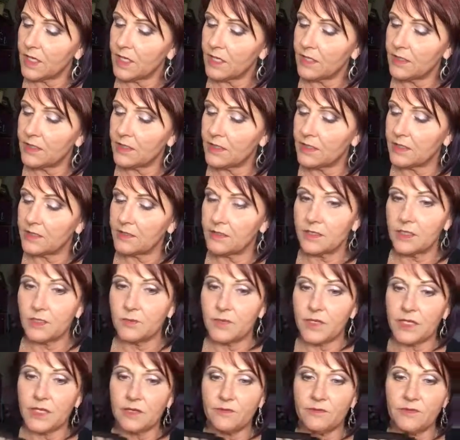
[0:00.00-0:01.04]
and then a little
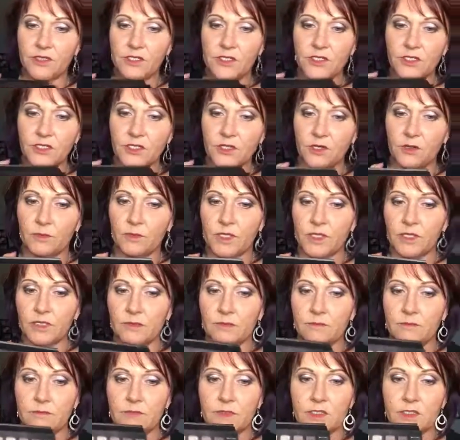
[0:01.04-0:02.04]
bit of the Determined.